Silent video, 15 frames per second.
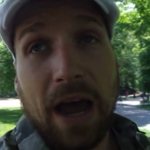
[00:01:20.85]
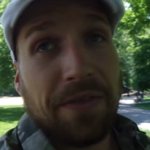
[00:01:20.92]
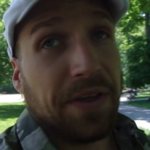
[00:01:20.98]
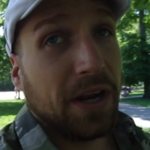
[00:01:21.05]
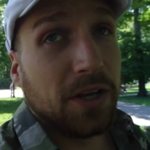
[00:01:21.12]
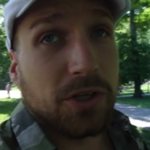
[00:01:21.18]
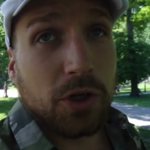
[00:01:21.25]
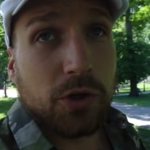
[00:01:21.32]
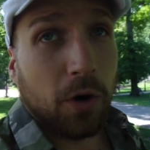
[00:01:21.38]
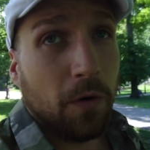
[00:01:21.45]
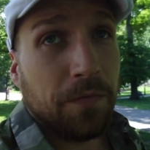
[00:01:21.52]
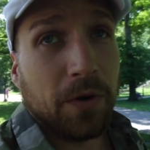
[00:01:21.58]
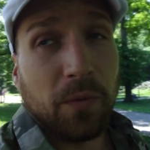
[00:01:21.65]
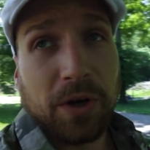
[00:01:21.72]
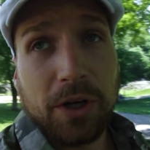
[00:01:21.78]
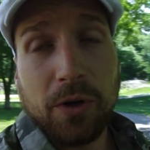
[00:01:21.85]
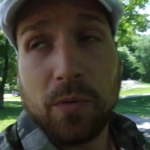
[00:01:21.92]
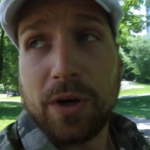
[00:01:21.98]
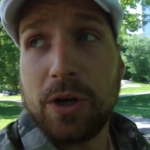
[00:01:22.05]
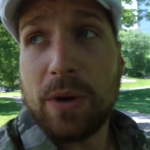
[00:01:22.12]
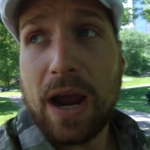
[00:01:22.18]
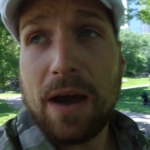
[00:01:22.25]
I think it's a trophy when
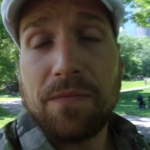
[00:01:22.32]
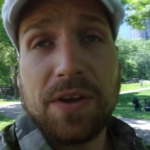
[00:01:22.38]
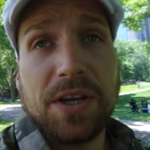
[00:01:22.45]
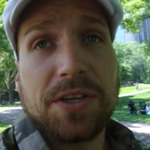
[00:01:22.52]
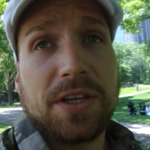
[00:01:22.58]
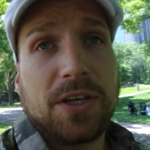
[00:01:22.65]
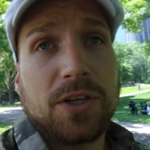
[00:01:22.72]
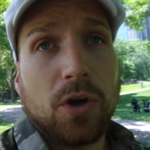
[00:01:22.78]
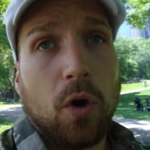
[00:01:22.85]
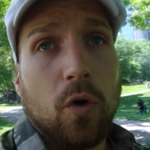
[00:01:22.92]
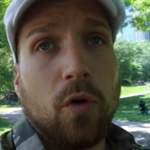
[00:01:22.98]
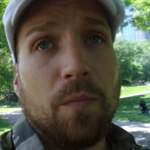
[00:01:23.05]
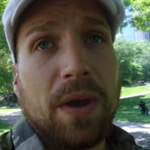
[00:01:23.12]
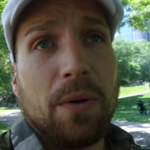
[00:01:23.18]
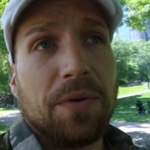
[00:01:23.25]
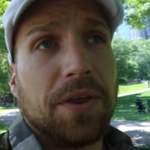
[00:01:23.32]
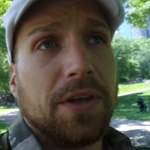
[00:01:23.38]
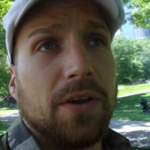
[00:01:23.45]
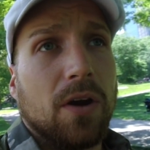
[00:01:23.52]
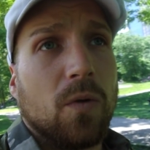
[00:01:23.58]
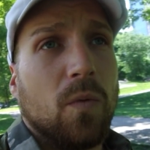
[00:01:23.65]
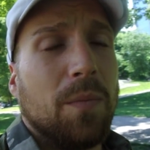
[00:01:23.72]
you when you have these these old men with
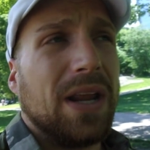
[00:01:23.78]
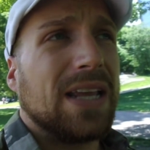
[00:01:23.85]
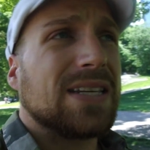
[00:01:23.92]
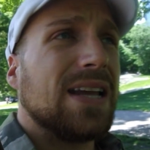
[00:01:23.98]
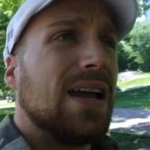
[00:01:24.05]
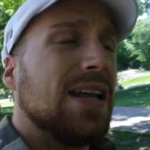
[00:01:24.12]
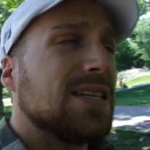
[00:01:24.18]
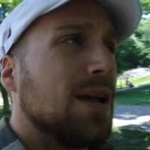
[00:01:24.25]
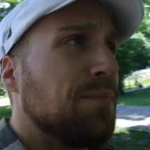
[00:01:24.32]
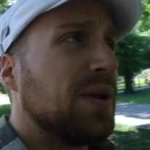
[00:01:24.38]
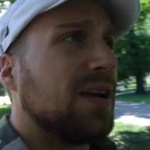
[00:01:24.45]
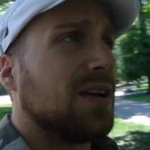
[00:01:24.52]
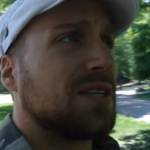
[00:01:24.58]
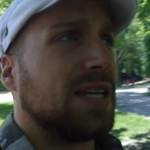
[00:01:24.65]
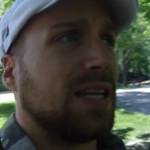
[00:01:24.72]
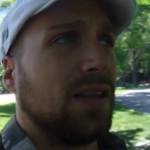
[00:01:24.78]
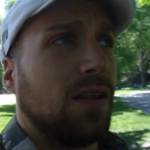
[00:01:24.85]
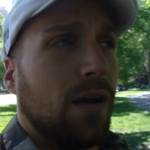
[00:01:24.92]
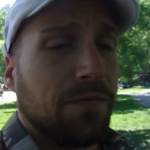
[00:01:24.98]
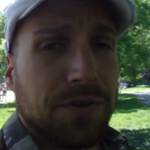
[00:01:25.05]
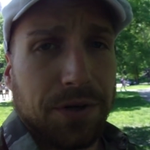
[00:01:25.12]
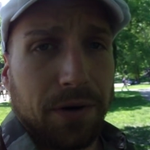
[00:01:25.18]
a young woman. It's not it's not because he
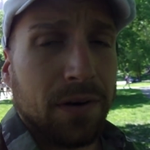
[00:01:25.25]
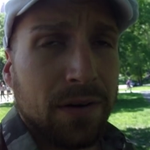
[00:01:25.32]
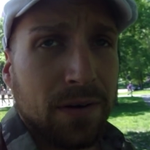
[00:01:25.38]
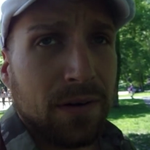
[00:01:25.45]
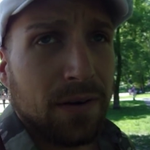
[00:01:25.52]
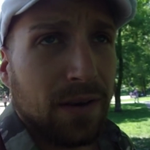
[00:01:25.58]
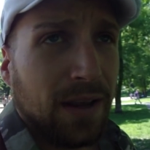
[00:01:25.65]
loves her.